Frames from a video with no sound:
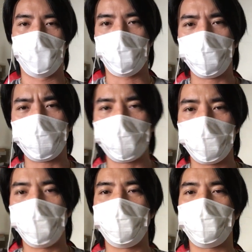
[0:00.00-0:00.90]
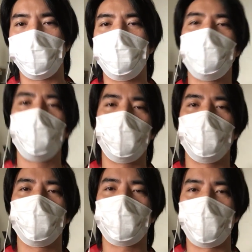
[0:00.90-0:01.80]
when I'm trying to make each
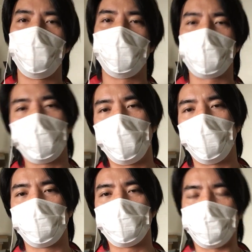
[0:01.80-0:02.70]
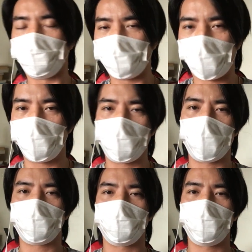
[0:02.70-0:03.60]
video 10 minutes long, because everyone
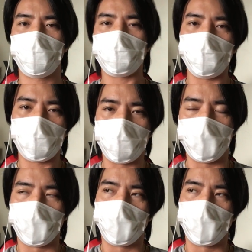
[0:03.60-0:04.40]
else suggests, you know,